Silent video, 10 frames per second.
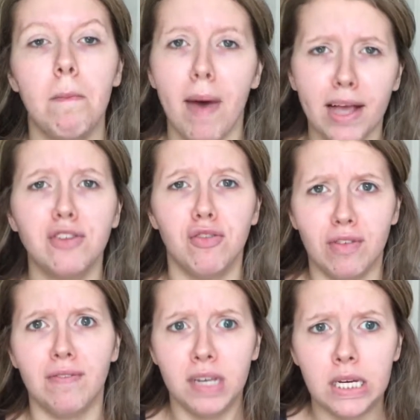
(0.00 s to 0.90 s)
back to
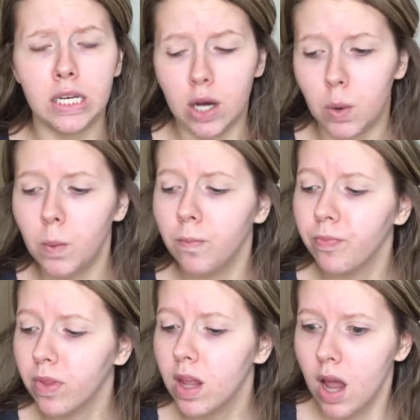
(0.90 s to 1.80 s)
the video.
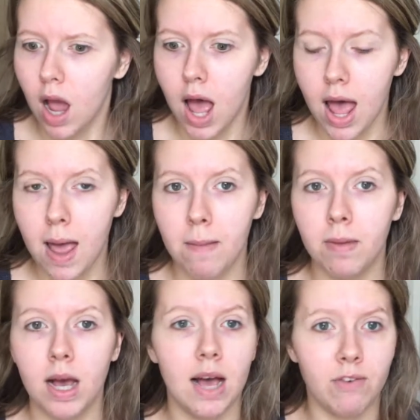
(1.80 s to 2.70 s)
I've
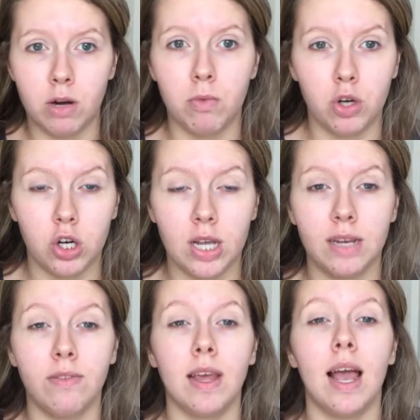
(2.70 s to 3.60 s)
already moisturized
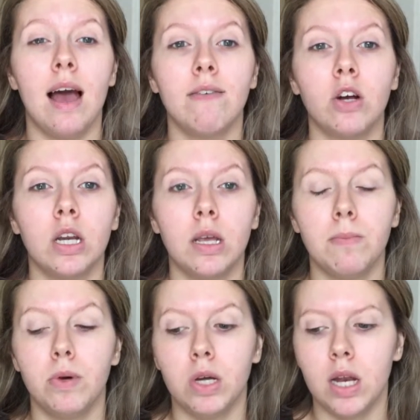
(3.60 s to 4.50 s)
and everything. I've already
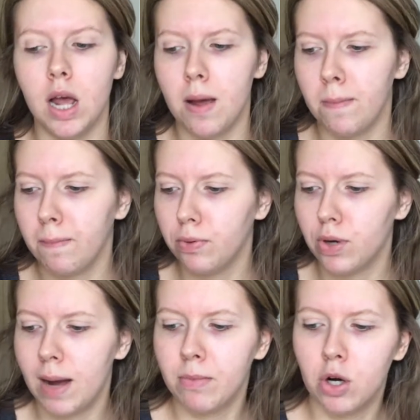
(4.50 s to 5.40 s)
put
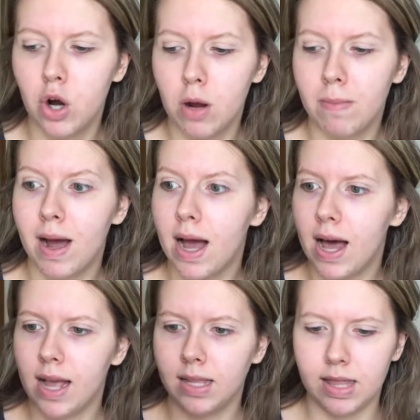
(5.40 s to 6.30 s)
primer on my
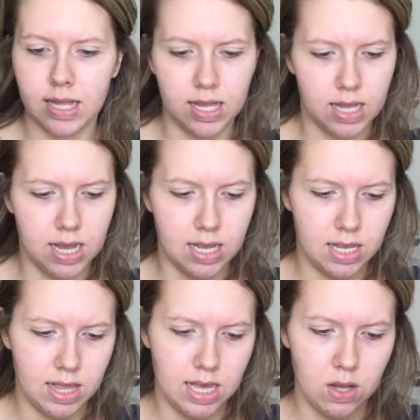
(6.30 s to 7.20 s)
eyes. This
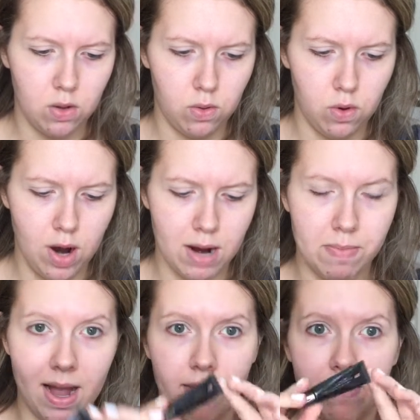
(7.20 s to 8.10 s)
is the Lorac
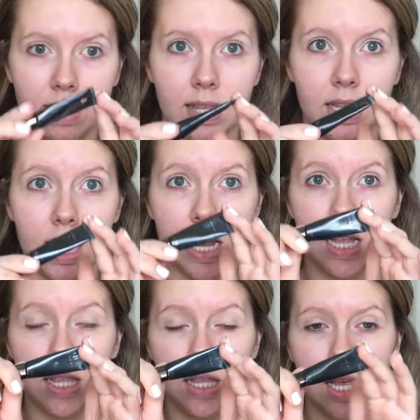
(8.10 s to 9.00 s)
Behind the
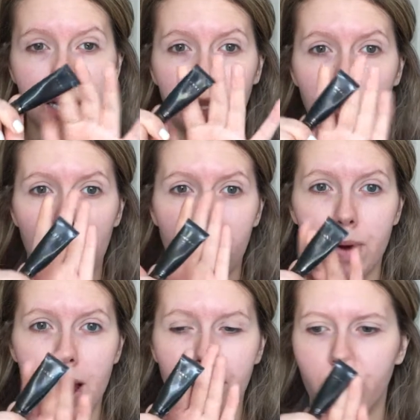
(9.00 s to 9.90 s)
Scenes little
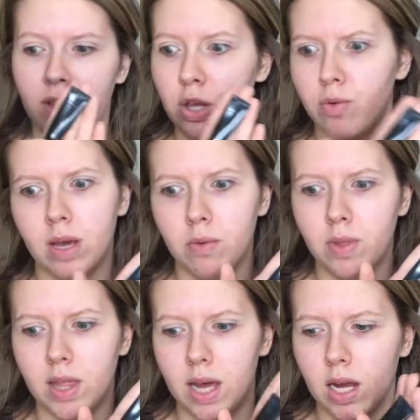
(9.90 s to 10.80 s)
primer that you get
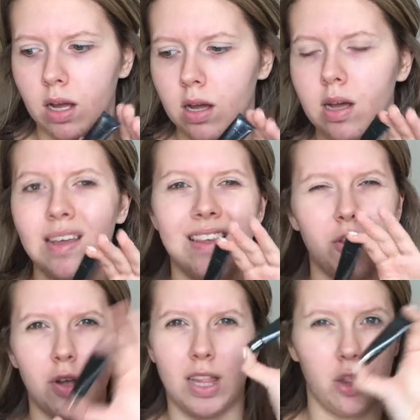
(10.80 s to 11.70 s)
with like,
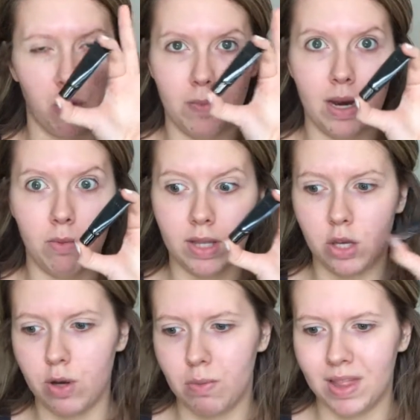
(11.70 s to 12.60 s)
these are like little mini ones
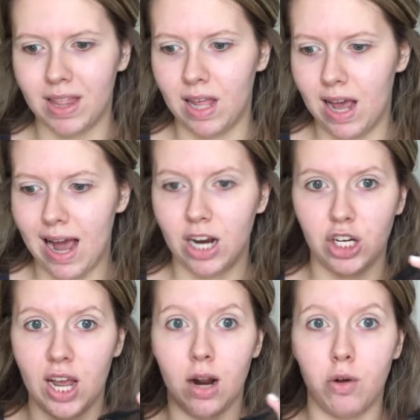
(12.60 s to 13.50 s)
that you get with the
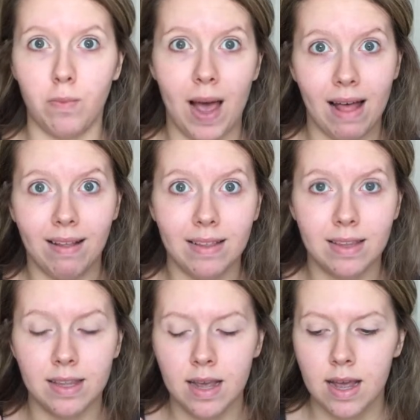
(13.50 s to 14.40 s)
eyeshadow palettes.